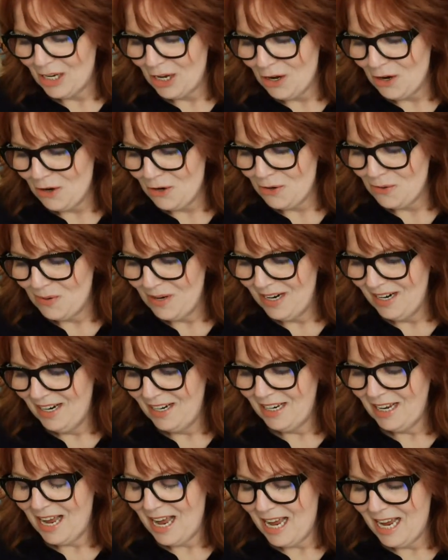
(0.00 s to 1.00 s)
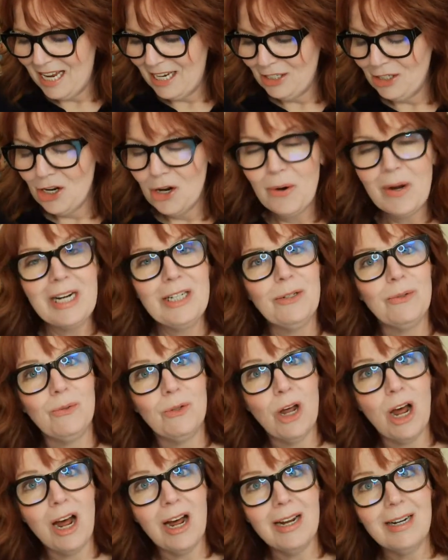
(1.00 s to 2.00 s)
no, I do
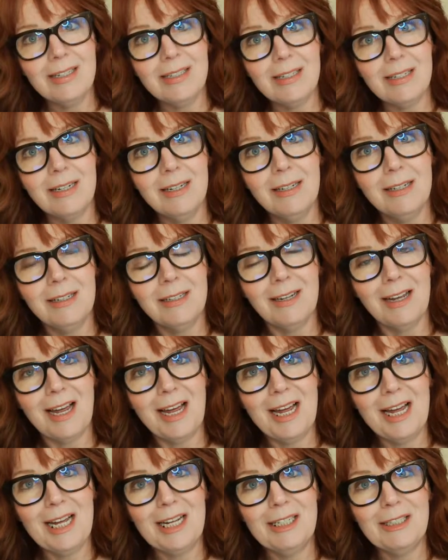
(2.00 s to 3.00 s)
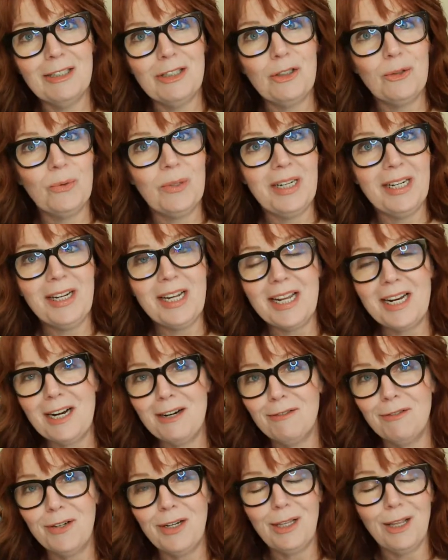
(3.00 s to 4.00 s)
not drink at
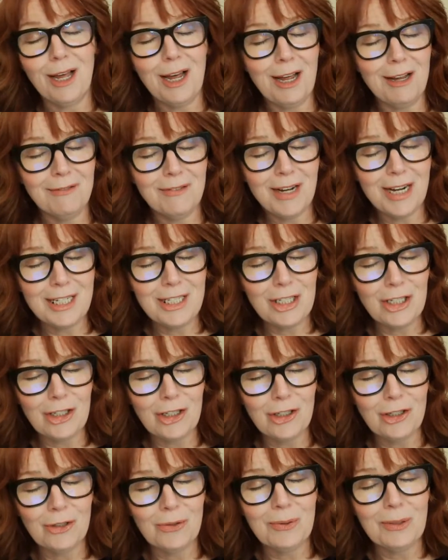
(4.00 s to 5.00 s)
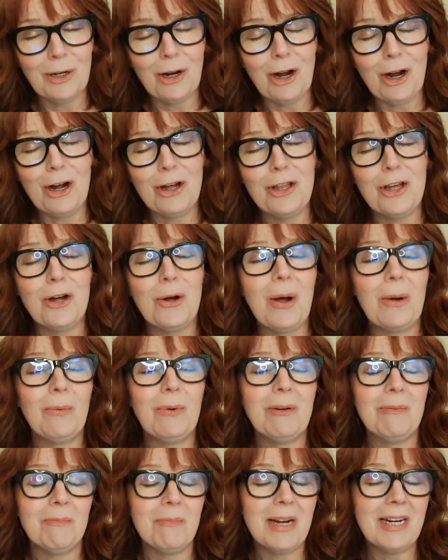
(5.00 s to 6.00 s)
every live I do, although I
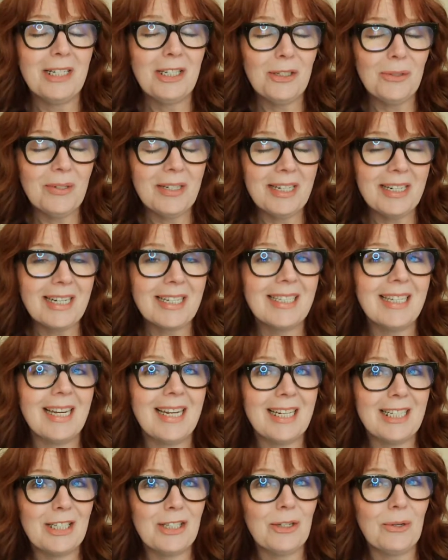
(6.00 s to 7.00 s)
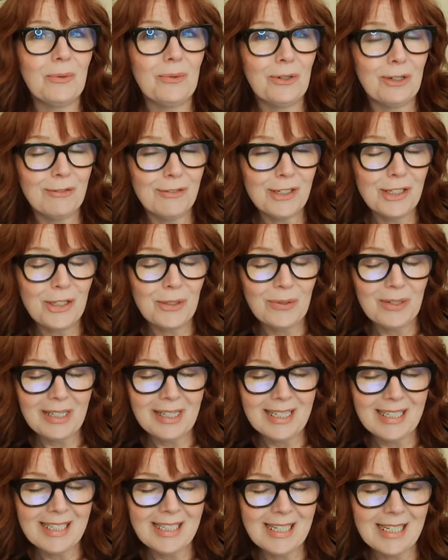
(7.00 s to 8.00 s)
wouldn't mind doing it because I get so nervous
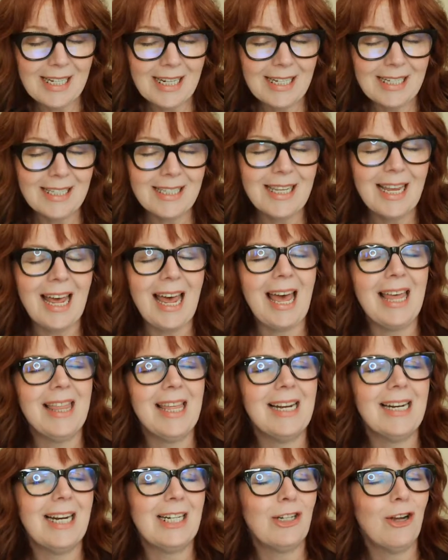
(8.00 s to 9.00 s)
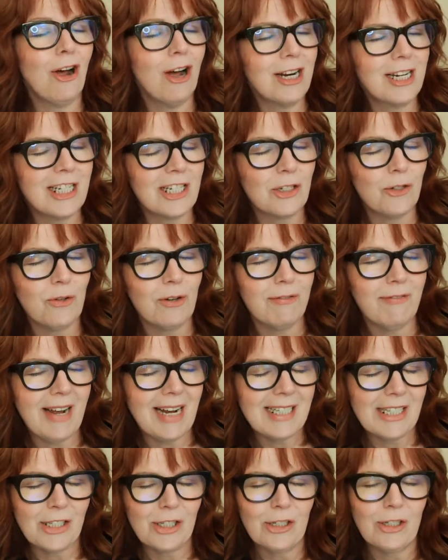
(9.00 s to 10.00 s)
doing these things. And then I talk extra
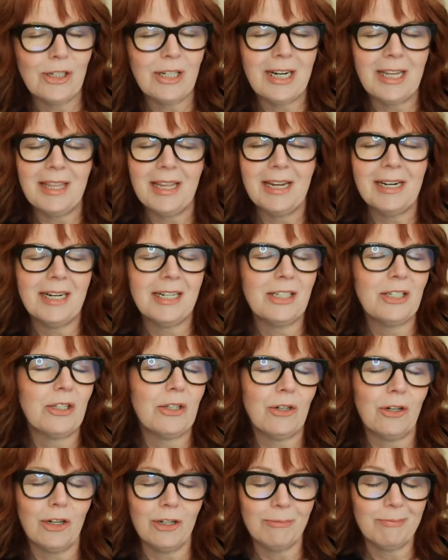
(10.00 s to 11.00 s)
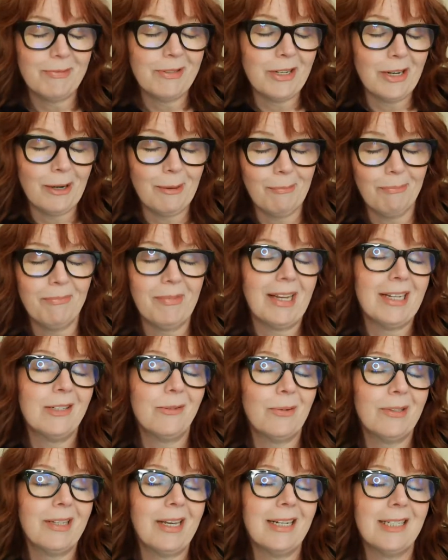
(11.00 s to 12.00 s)
faster and then I slur. So
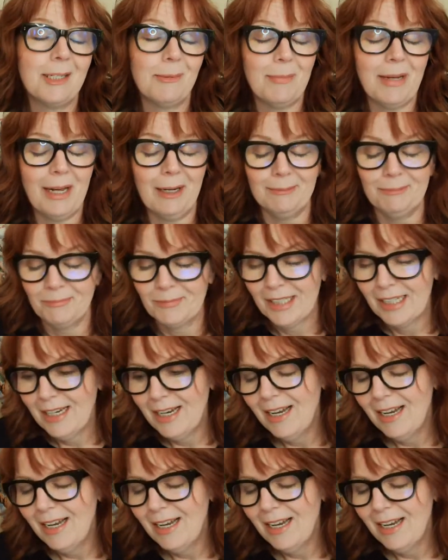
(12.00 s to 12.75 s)
that's what that's about.